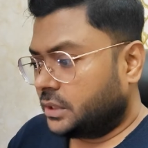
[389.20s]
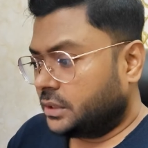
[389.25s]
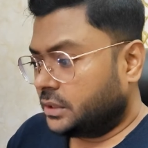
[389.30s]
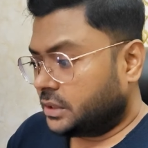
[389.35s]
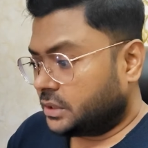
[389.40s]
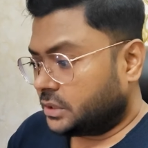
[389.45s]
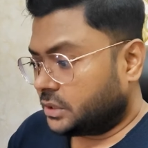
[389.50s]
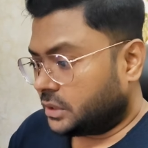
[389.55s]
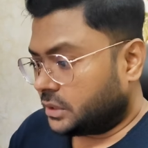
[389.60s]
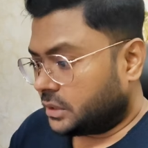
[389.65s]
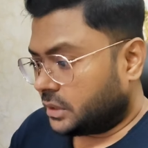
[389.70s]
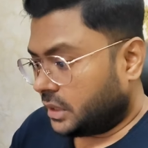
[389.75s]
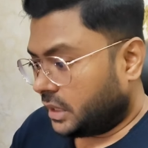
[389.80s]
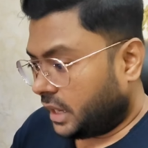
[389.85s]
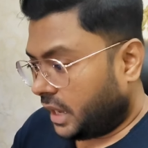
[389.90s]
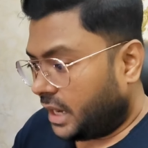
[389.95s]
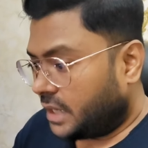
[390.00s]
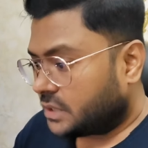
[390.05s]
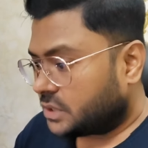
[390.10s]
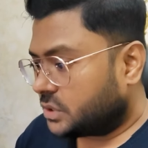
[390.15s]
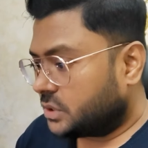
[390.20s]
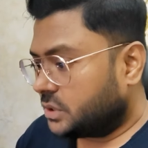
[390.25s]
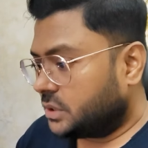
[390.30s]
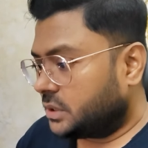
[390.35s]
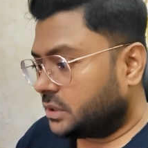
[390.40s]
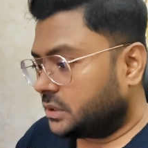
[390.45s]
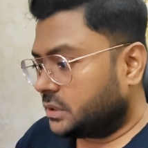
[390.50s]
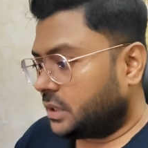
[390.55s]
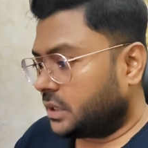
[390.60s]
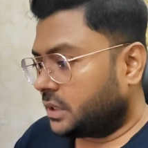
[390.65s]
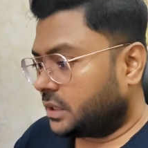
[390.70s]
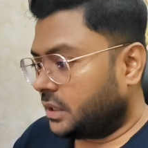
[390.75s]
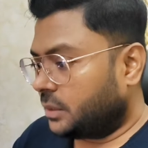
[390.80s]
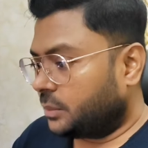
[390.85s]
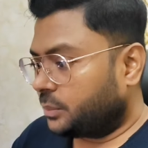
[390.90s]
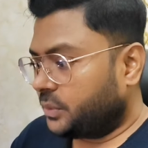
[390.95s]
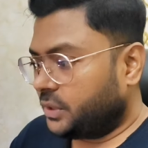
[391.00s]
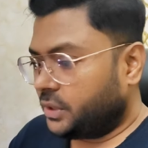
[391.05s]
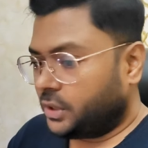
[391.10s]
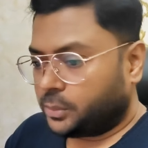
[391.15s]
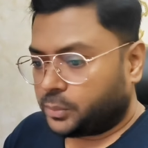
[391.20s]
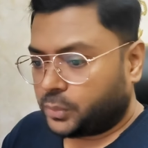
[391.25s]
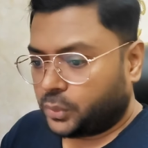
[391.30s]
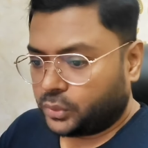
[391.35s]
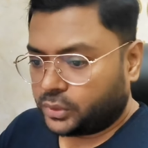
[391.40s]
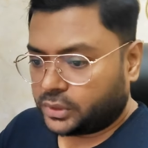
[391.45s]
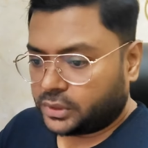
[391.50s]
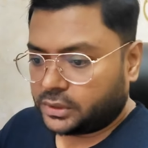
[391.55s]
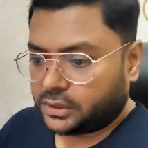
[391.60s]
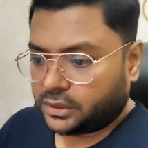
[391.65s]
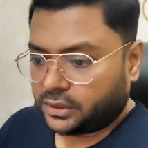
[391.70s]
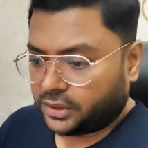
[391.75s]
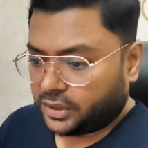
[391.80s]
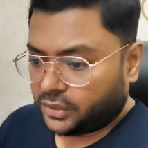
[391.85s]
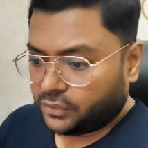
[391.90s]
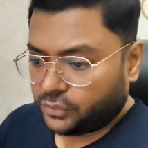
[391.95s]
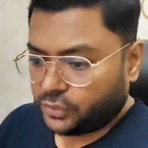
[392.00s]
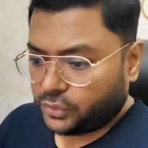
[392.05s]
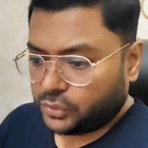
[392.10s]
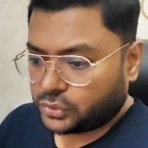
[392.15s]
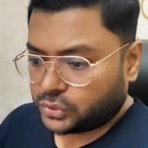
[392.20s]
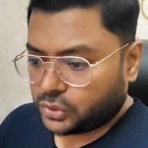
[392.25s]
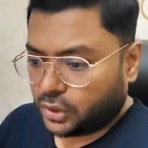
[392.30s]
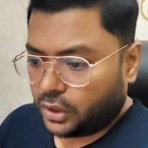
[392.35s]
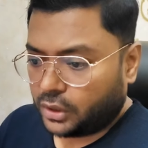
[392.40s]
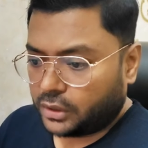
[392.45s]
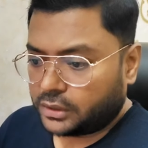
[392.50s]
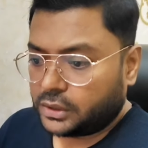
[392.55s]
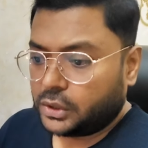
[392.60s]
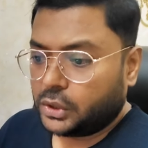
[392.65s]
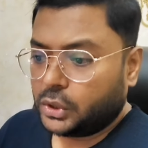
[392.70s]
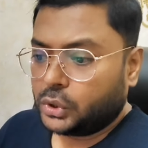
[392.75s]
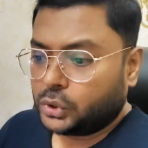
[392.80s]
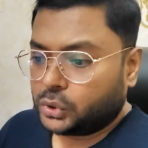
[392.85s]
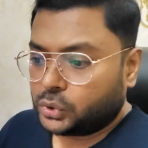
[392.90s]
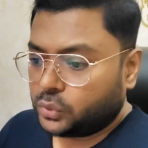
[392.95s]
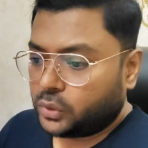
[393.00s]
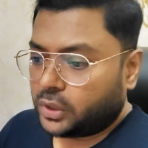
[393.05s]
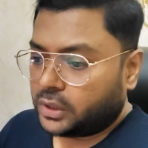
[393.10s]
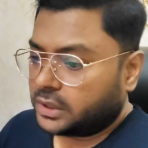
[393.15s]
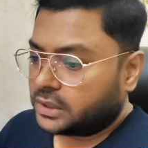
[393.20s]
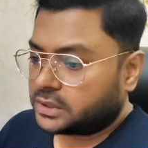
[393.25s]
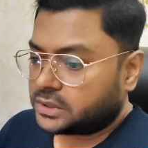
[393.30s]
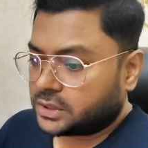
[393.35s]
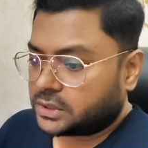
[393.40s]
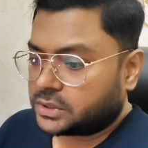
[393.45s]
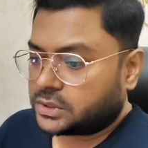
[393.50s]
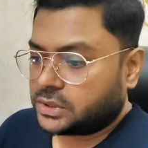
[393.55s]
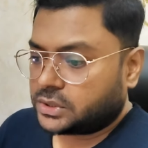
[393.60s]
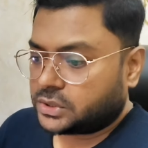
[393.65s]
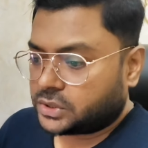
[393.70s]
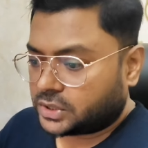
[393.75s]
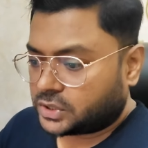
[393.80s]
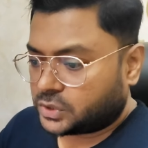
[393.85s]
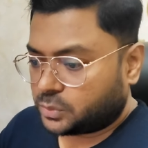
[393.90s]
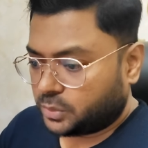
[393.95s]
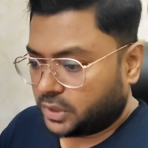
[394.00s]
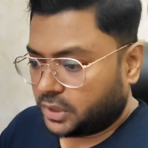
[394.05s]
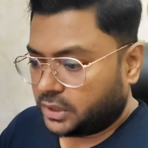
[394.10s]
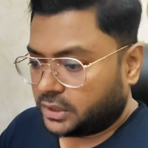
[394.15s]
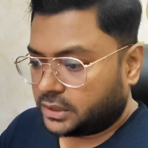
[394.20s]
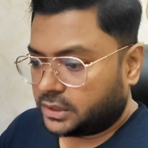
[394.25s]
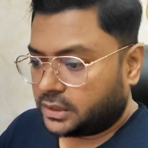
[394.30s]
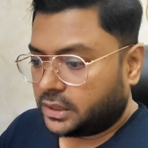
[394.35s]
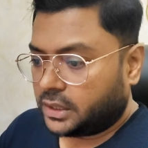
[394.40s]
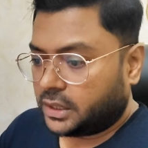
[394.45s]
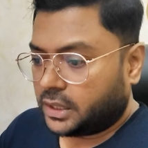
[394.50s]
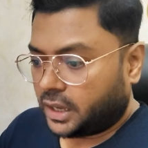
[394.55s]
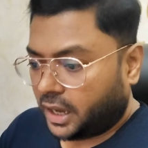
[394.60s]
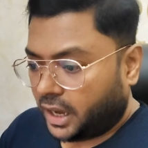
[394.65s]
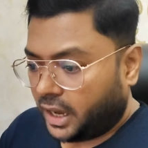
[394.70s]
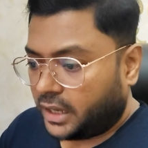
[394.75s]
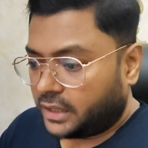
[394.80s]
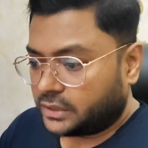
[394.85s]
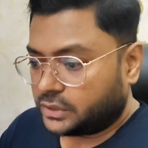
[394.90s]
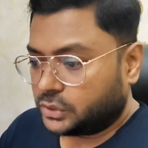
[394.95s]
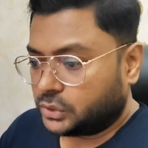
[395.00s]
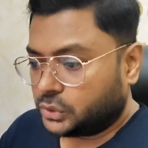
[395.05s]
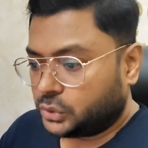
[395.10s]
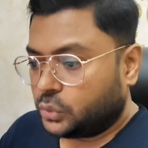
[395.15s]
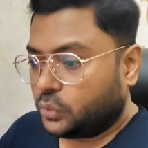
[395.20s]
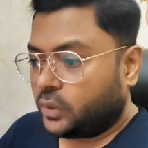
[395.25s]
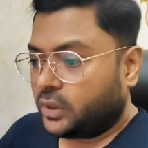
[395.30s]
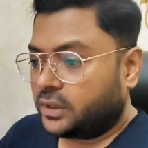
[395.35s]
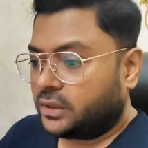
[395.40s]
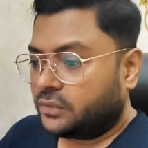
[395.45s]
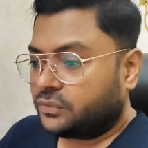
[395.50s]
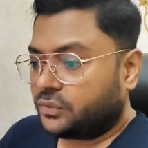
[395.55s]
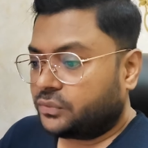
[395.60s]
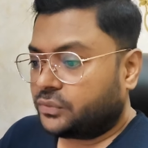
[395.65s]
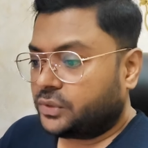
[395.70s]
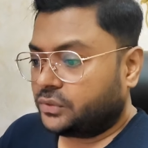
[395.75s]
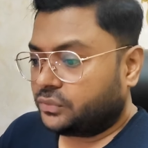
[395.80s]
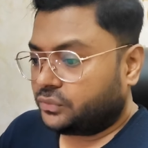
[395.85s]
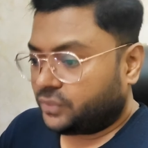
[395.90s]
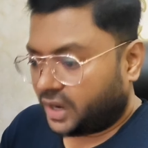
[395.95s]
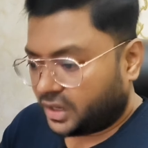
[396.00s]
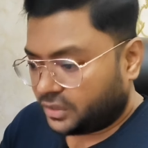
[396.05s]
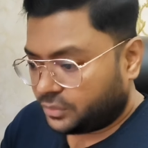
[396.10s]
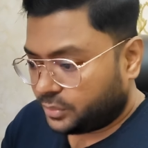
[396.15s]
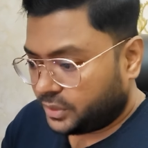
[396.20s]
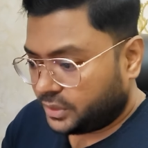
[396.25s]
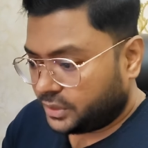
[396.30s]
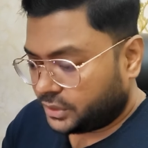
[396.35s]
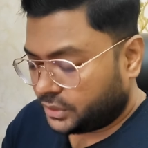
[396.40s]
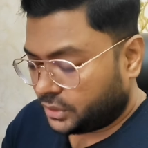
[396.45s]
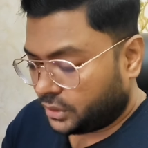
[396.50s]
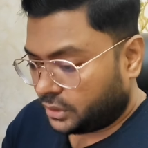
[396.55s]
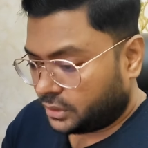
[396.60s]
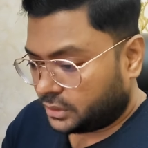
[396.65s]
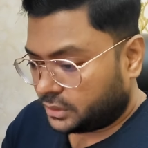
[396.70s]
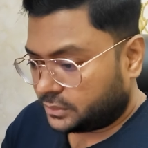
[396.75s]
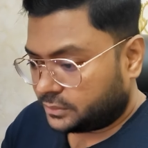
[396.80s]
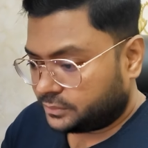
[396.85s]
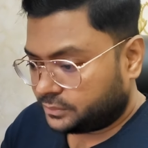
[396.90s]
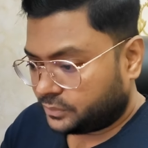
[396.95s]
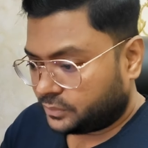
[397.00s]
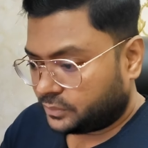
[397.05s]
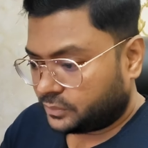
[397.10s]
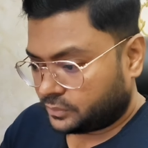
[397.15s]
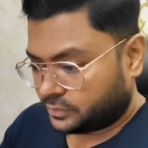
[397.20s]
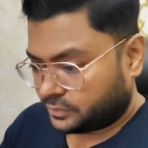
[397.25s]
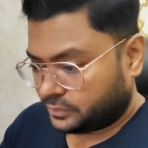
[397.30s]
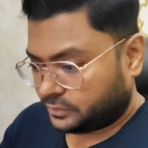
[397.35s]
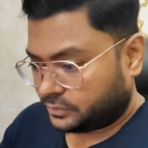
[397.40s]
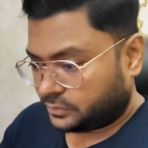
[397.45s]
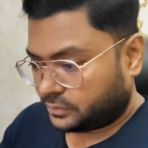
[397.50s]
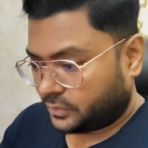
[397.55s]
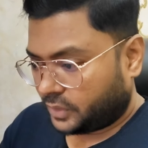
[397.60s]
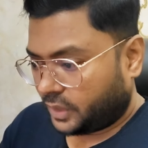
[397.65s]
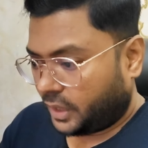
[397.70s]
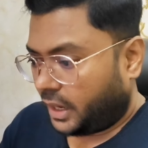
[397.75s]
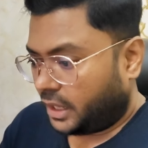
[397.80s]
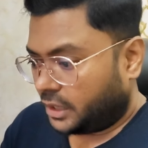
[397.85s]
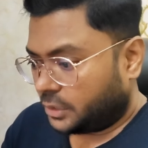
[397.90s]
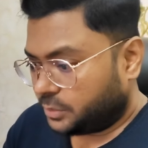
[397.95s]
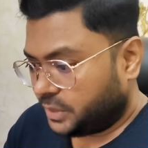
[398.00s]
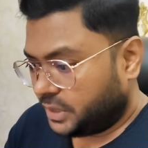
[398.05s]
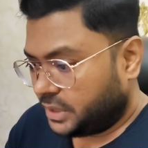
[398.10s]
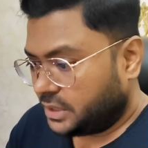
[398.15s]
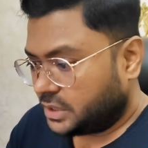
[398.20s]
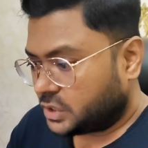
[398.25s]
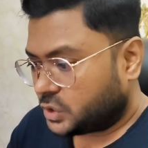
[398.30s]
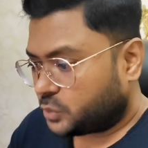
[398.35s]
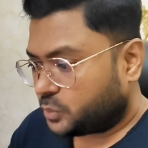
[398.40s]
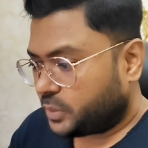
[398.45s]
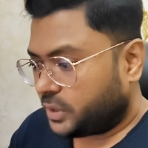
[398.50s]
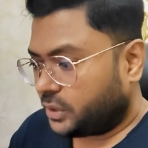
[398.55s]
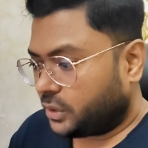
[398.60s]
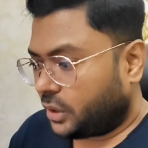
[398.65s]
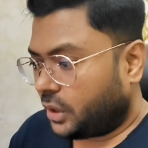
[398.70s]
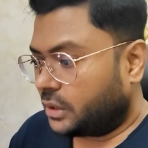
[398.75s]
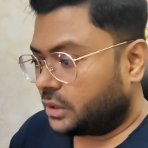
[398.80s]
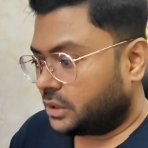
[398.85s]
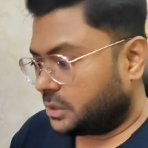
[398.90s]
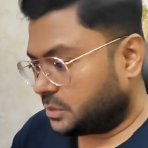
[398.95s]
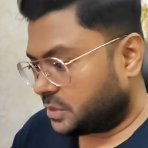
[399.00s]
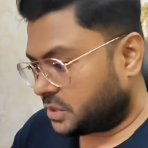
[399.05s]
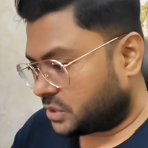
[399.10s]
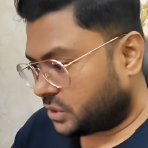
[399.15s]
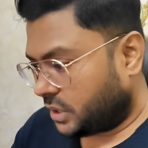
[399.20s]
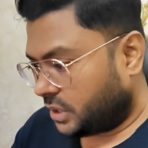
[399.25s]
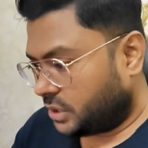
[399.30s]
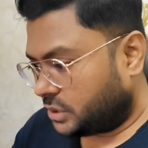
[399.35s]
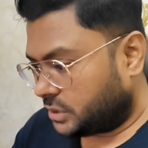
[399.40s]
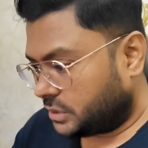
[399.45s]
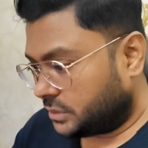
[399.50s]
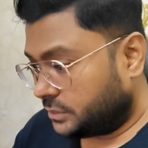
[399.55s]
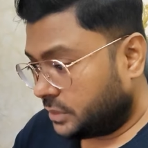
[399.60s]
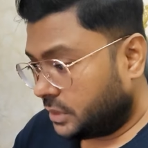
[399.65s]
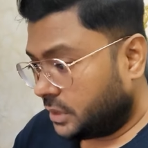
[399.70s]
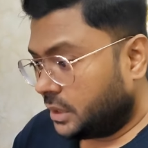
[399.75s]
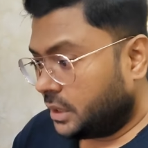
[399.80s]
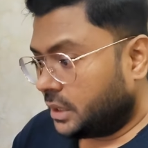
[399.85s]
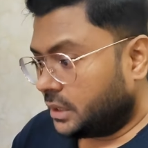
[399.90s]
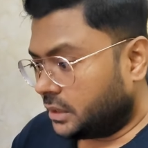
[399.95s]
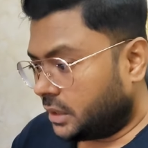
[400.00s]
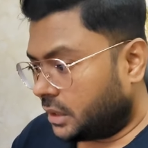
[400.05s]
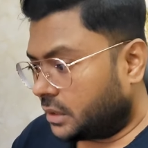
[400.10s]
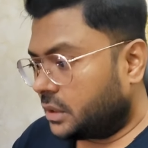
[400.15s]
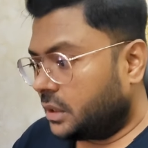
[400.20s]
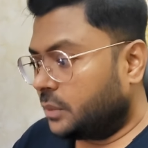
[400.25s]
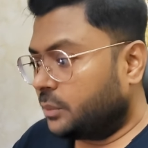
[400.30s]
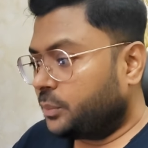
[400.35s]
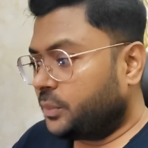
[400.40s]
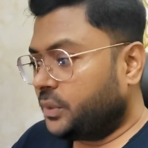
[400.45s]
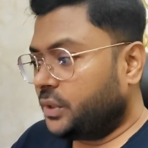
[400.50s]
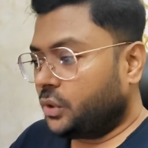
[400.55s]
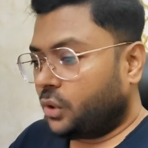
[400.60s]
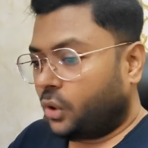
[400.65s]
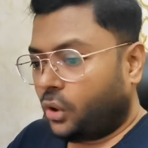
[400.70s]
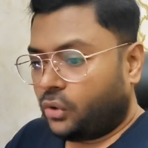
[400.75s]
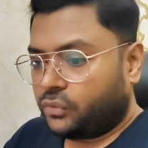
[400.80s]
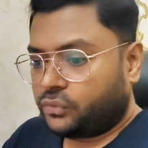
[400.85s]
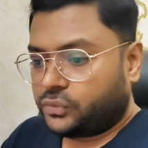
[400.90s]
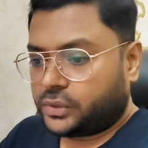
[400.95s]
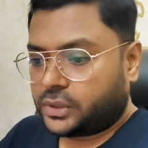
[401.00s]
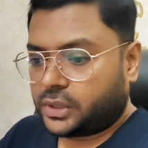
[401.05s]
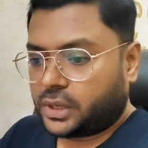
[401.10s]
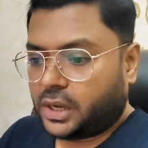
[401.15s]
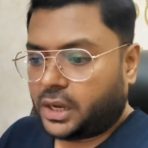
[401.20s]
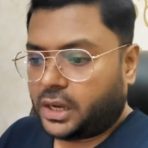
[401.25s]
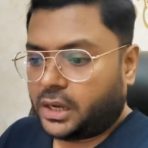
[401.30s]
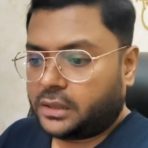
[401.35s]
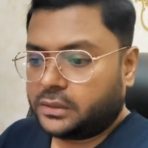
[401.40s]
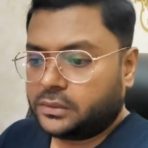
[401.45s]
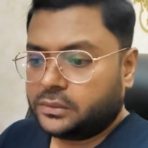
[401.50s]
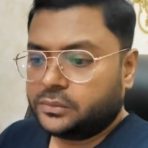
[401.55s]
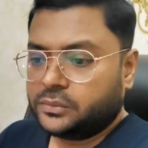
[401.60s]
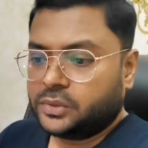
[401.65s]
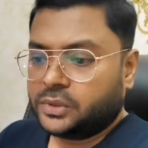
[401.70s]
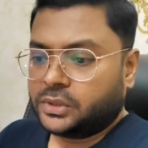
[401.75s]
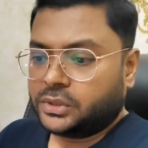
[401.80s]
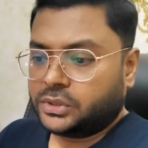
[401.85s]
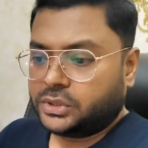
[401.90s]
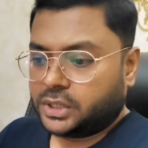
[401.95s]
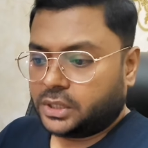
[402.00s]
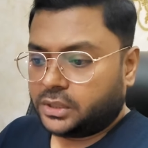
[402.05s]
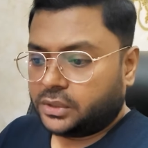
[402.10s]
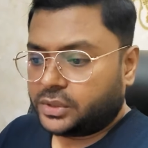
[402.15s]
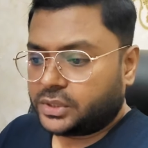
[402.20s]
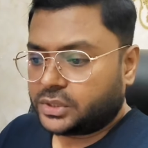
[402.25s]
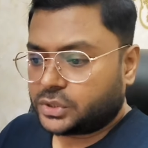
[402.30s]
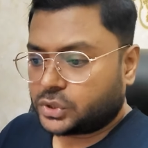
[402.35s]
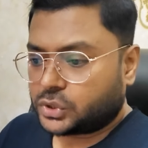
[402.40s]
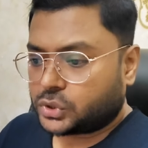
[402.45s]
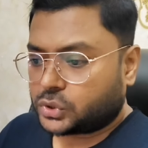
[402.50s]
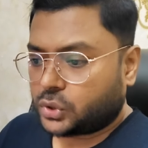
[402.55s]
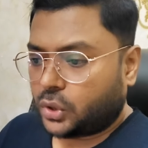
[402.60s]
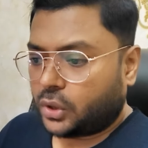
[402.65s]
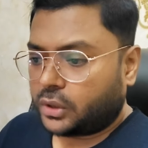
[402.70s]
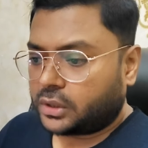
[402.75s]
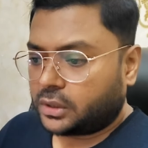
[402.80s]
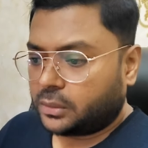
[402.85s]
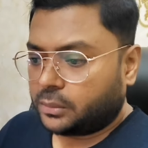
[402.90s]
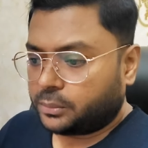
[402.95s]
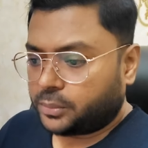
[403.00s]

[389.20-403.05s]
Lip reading: the last year, the company reported revenues on $266 million and $255 million had been spent on administration. The company offered a generous stock